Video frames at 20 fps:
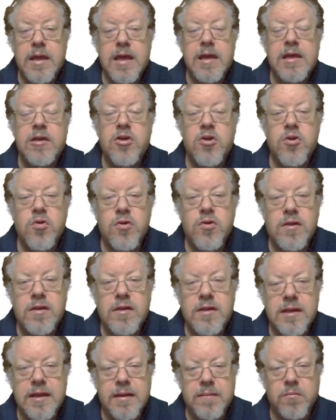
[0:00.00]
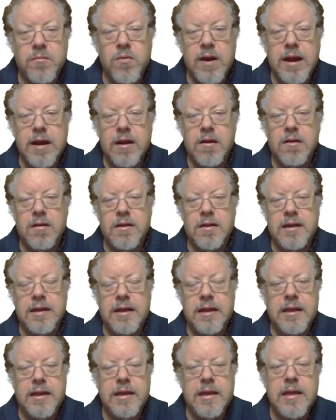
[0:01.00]
Use them
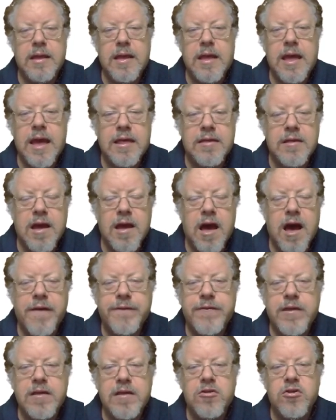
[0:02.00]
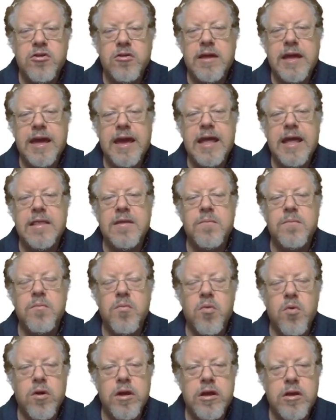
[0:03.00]
regularly. As often as you can, the
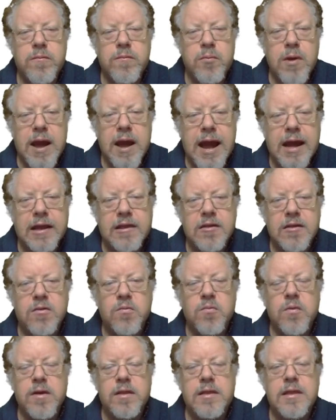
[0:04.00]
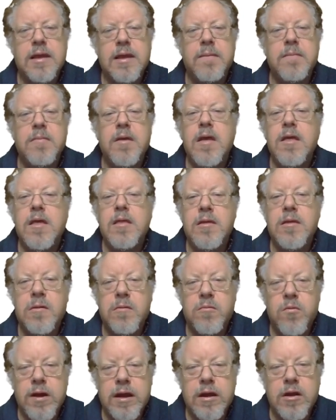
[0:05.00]
more you practice with them, the
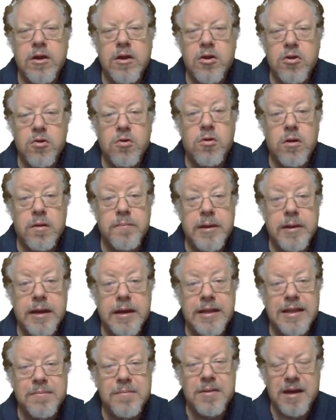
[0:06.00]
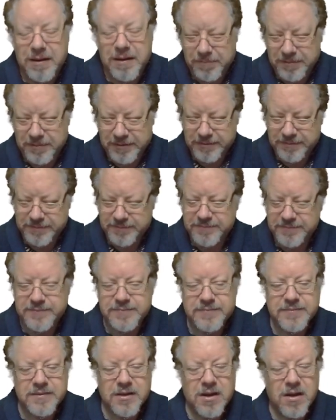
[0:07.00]
quicker you're going to pick them up.
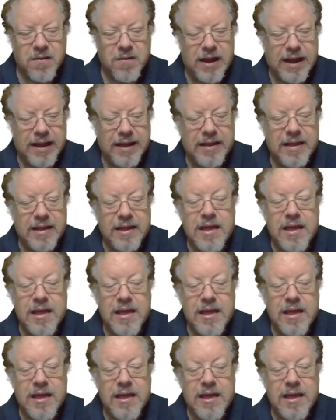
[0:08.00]
All right.